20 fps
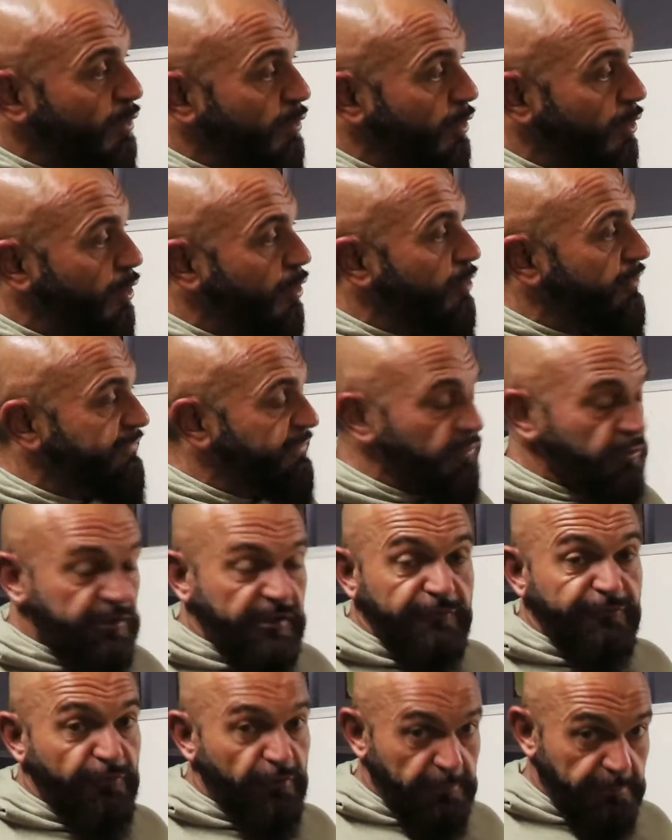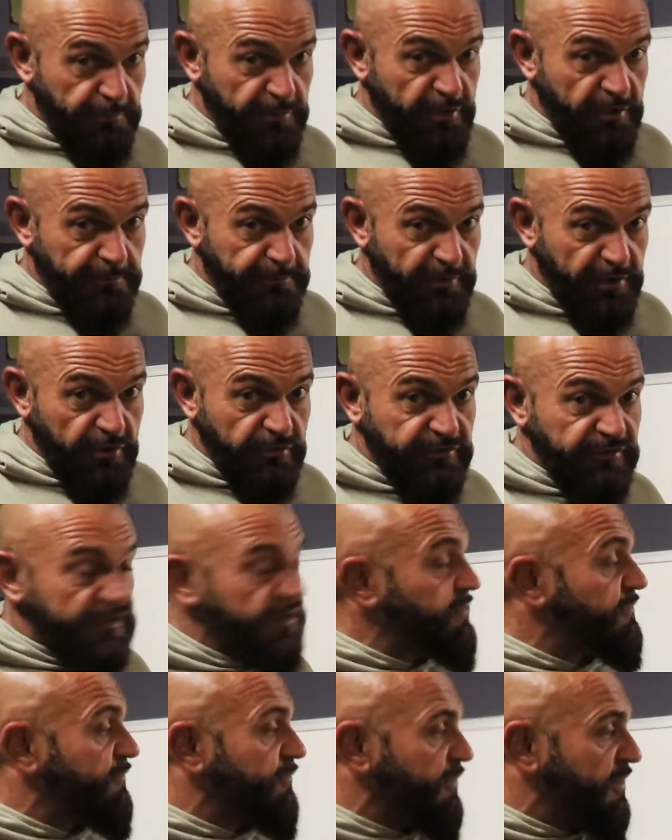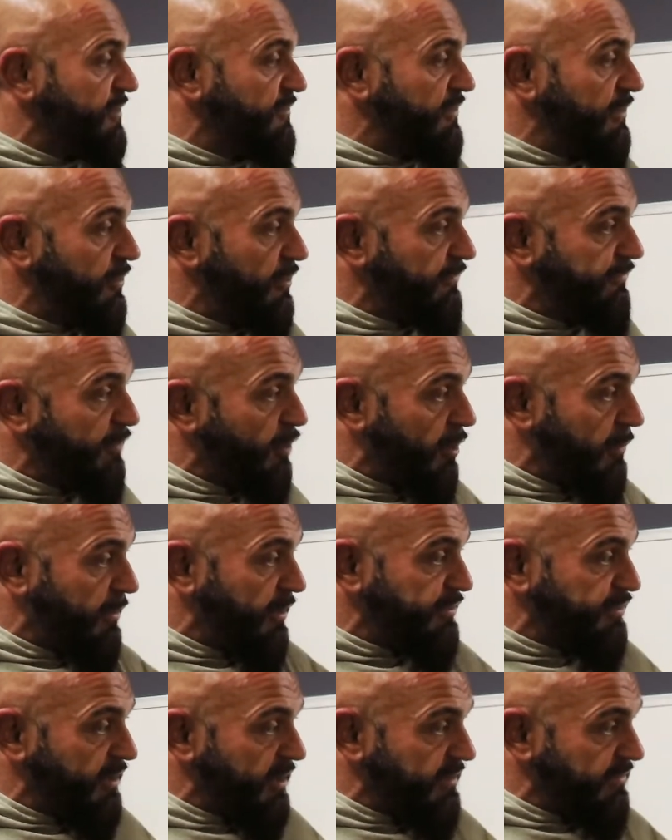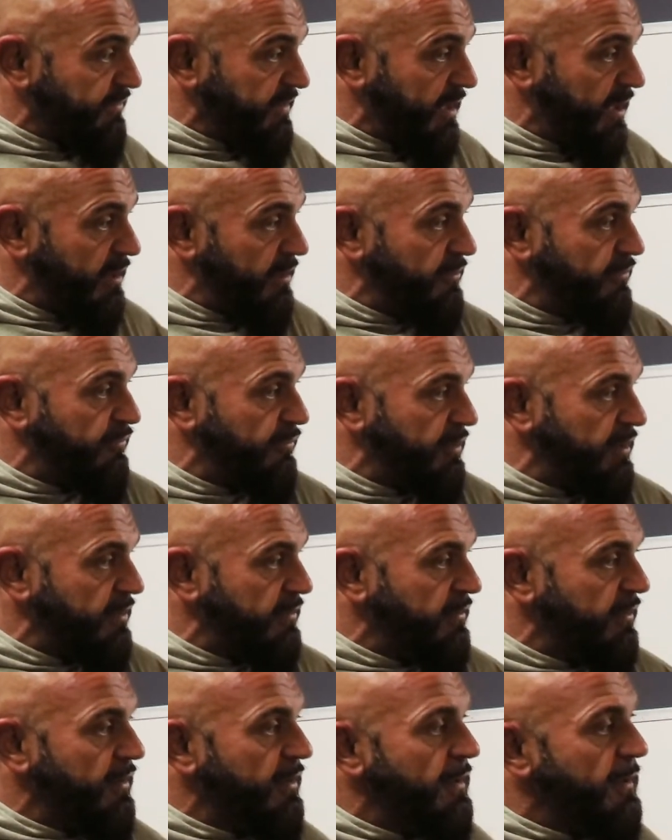or if you're looking for a pure protein, there's a lot of carbohydrates added to it.